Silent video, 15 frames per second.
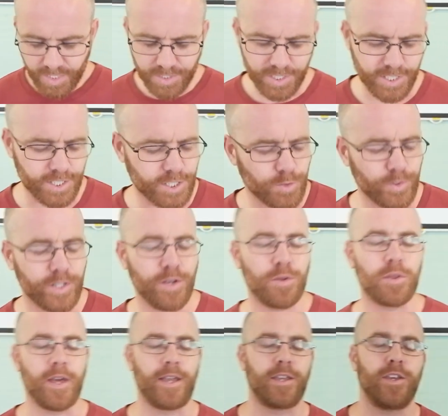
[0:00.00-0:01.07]
Jesus, we do
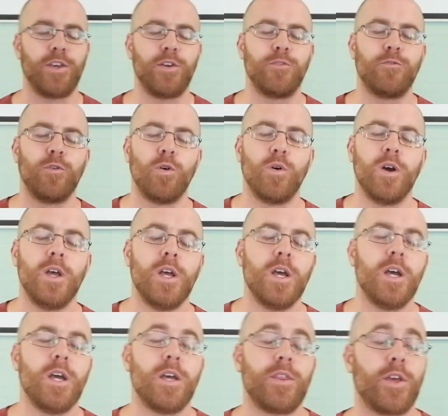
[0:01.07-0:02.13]
thank you for
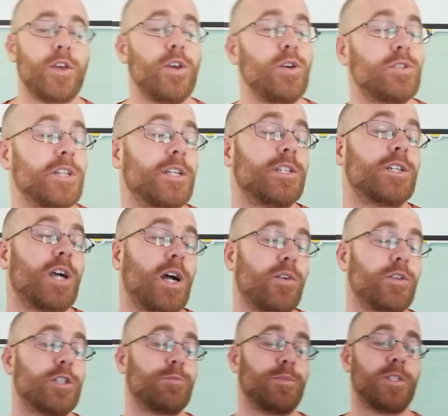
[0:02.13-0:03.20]
the huge
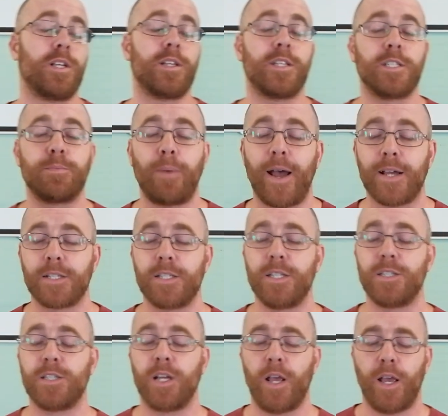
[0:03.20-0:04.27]
encouragement that this
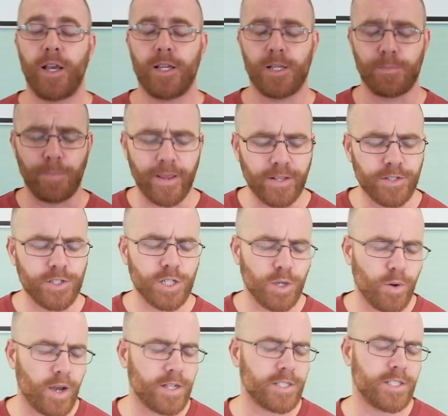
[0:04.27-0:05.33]
passage has been
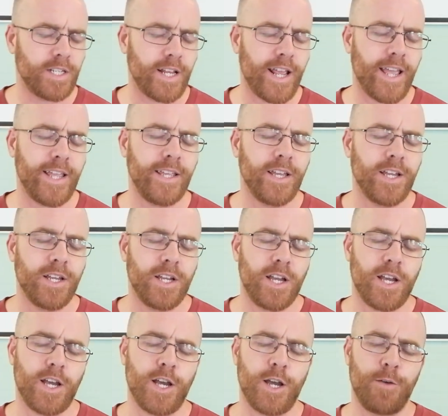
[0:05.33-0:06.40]
to us today.
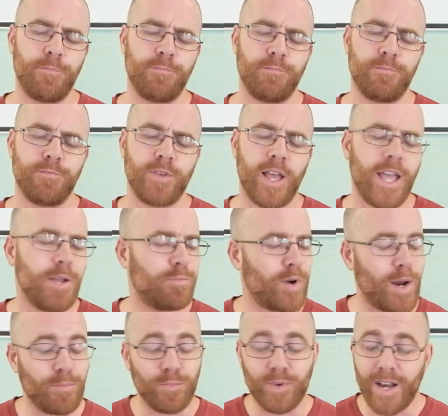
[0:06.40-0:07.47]

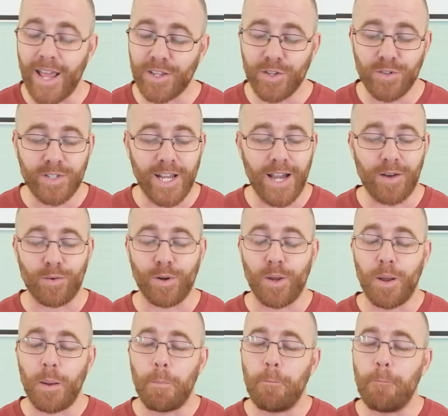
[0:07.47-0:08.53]
Abraham let you down
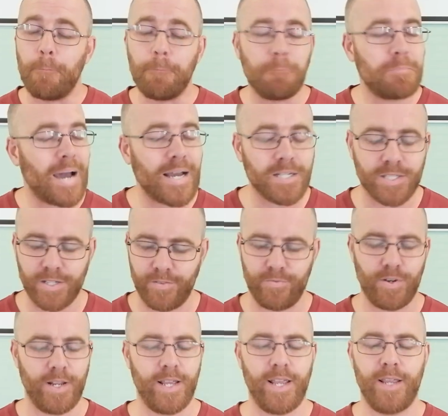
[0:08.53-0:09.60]

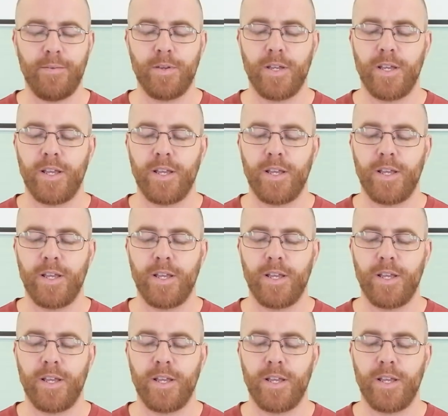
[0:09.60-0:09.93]
massively